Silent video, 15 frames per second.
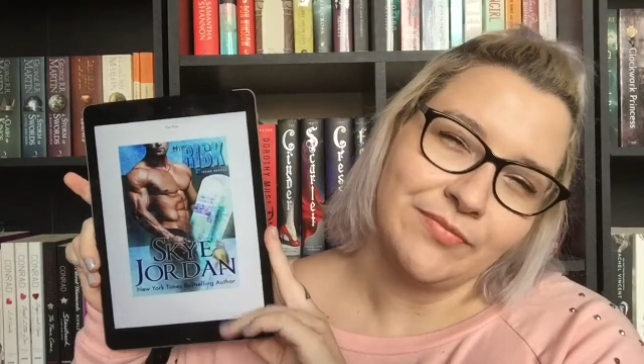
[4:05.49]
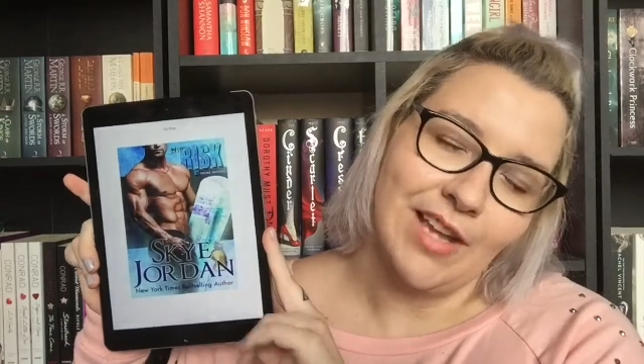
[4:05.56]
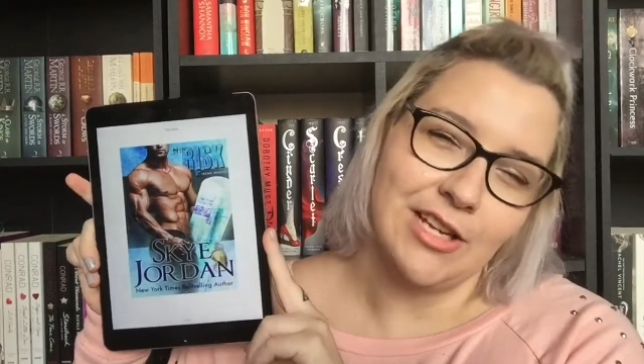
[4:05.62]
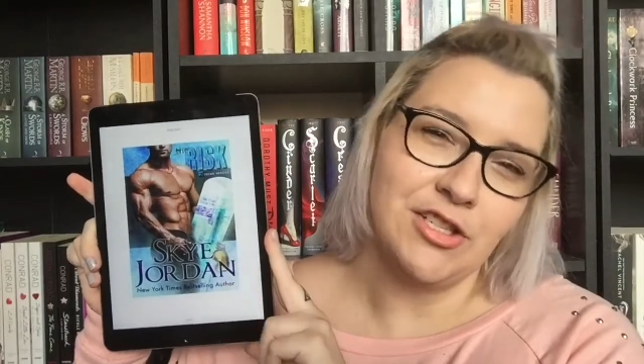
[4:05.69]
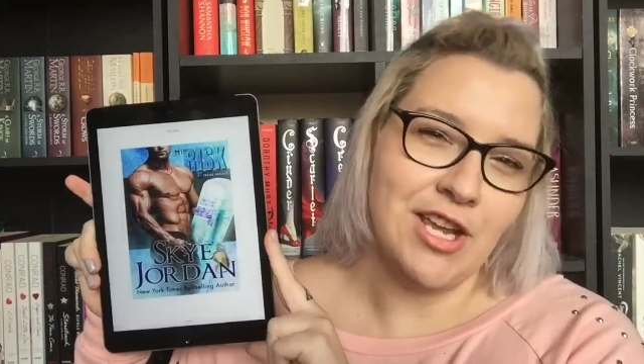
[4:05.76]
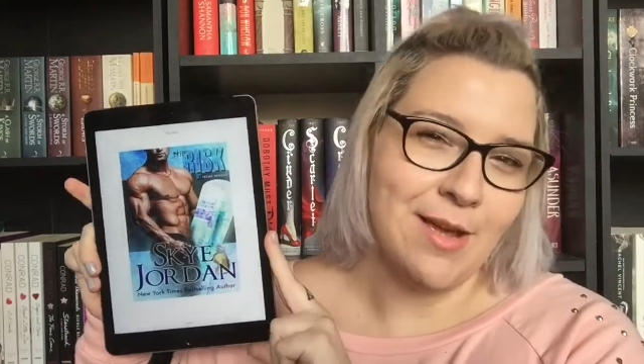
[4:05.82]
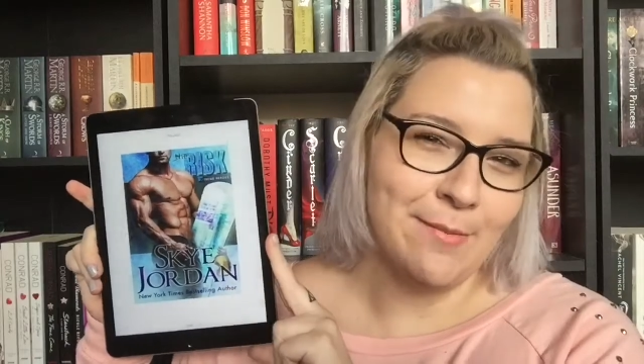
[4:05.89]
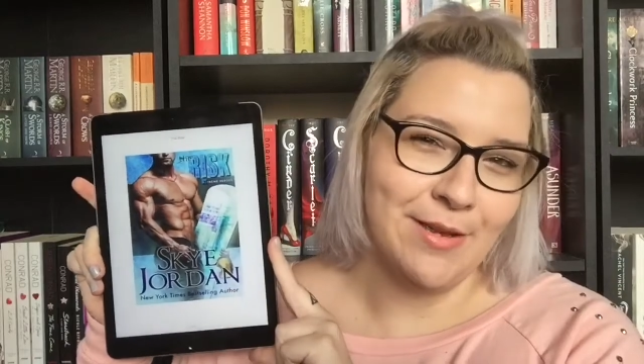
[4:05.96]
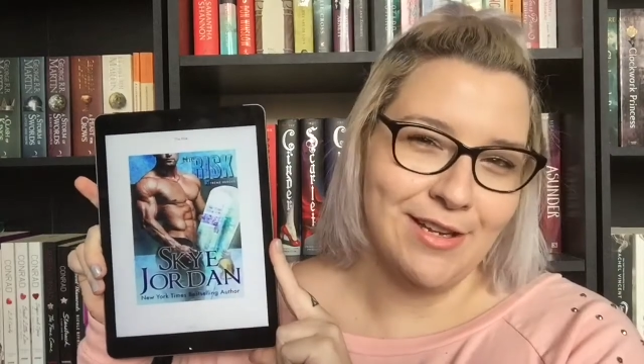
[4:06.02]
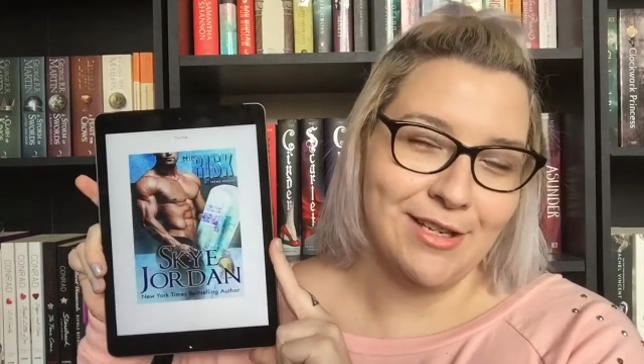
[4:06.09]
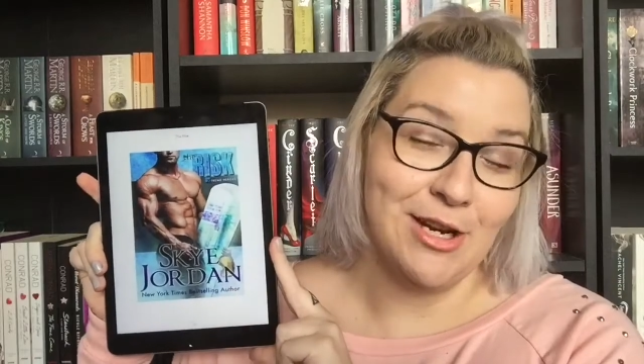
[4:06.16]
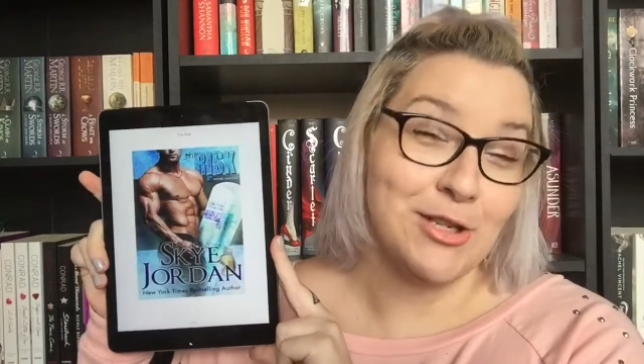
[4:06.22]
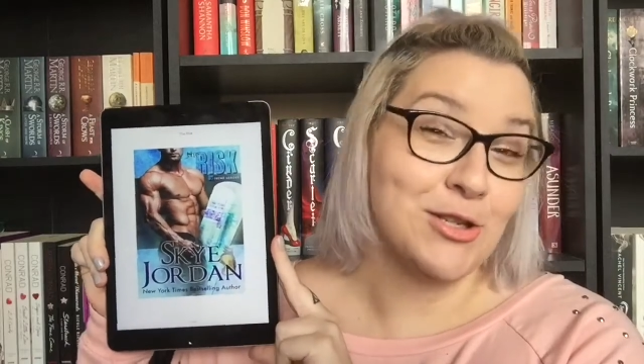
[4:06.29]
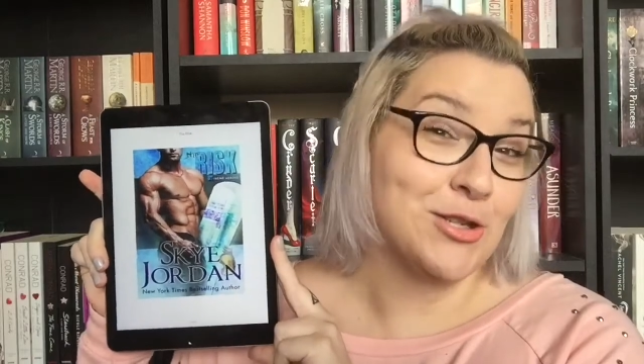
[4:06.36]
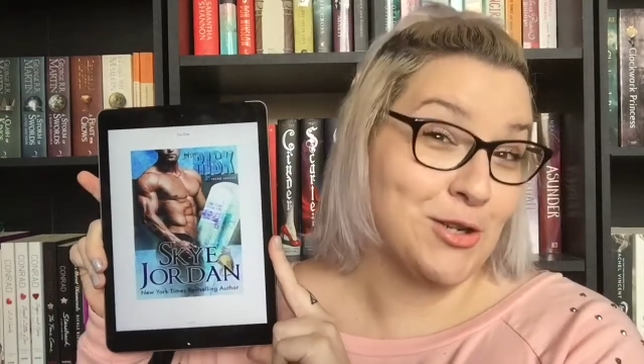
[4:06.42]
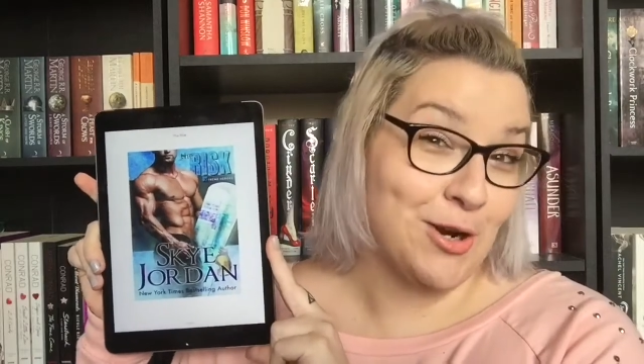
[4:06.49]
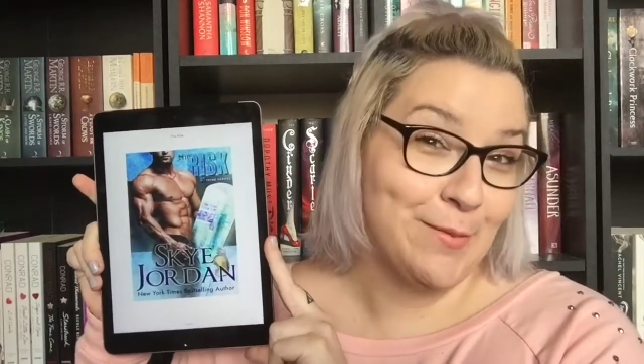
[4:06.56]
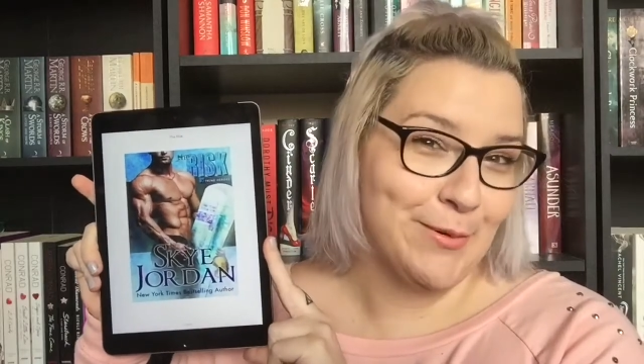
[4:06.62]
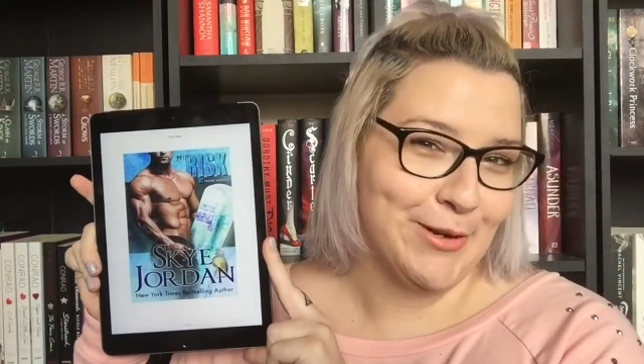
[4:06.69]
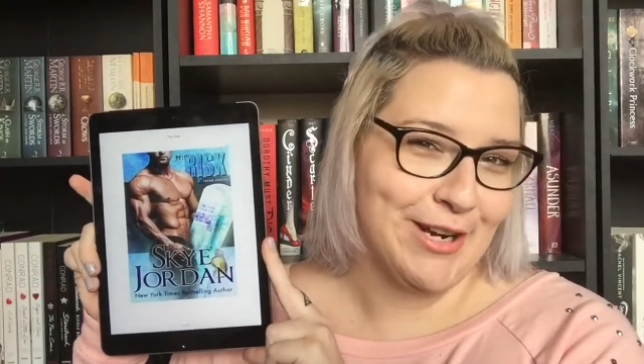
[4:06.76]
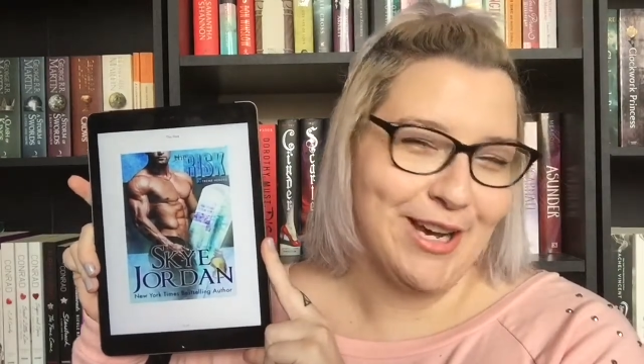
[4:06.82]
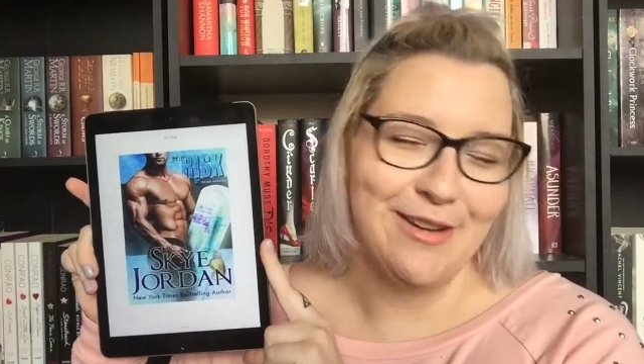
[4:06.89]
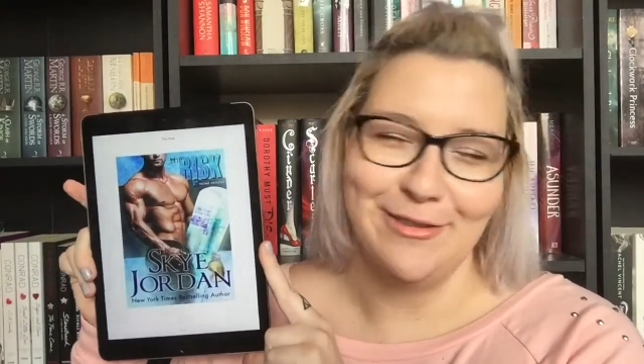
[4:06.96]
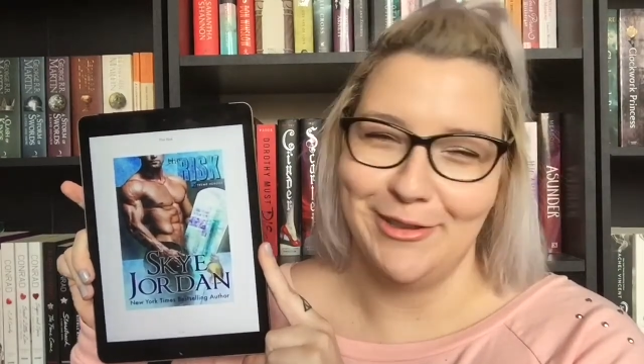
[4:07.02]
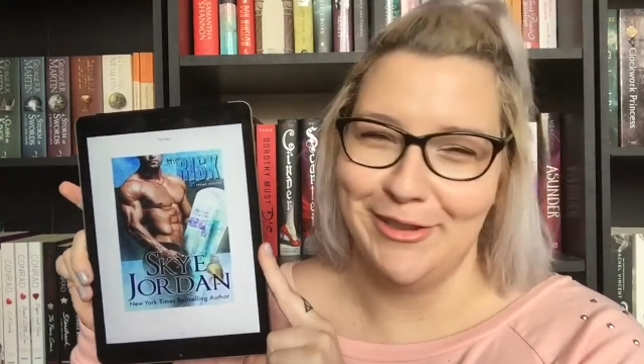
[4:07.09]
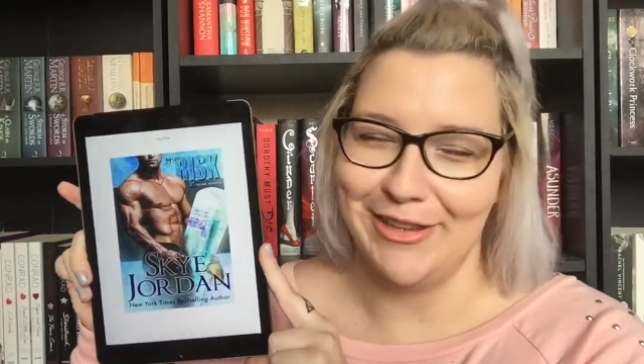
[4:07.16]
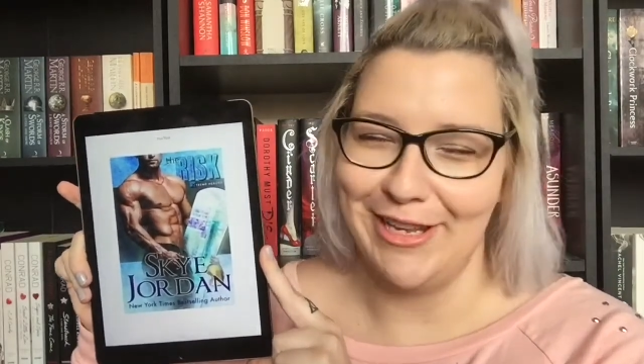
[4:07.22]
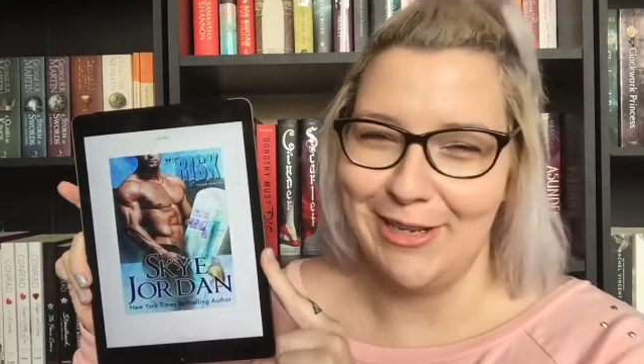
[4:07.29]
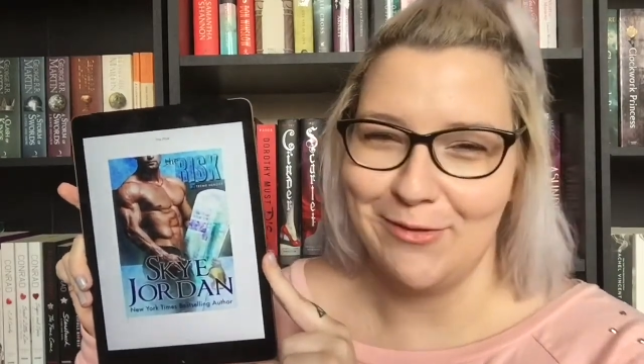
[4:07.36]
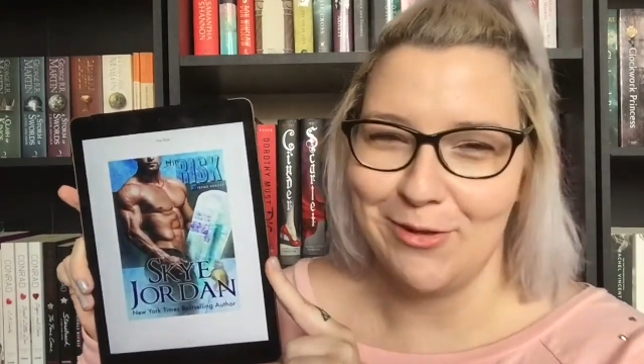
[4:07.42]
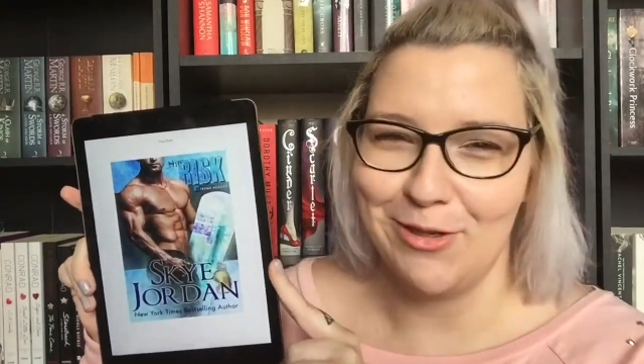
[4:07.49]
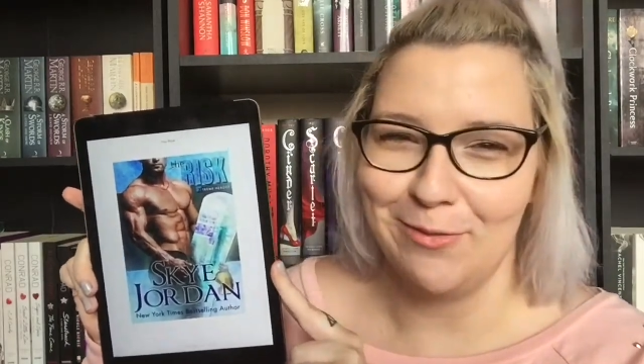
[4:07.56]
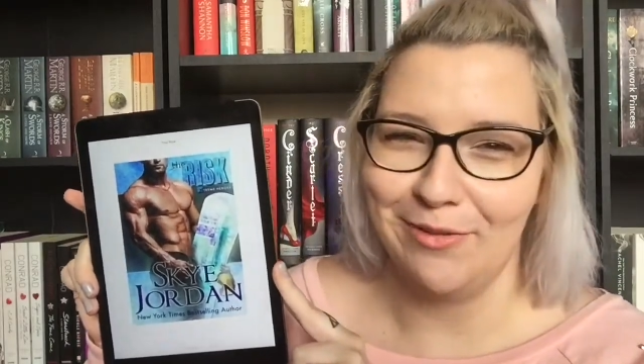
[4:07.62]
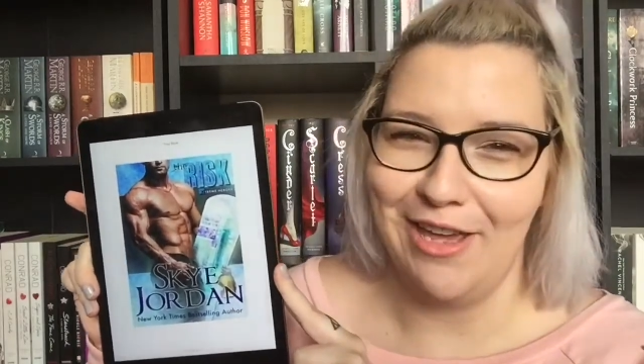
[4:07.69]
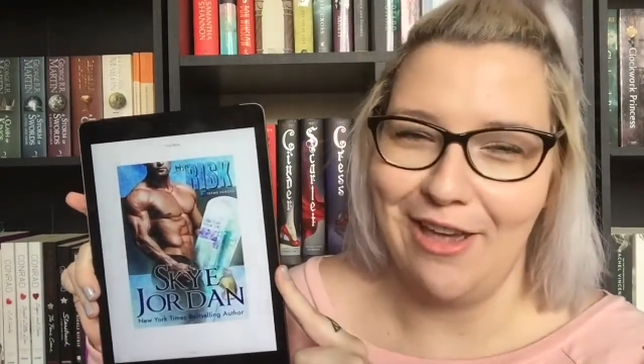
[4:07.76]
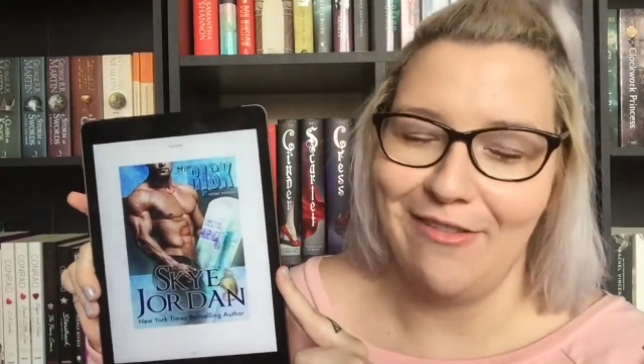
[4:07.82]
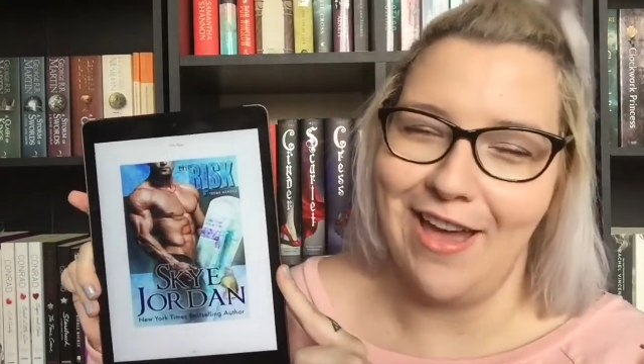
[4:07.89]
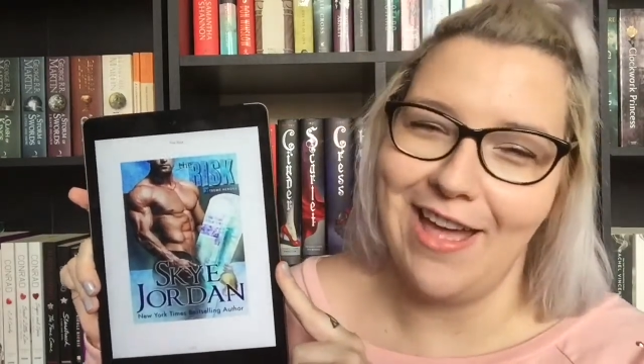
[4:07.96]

a champion snowboarder of all things, would you believe,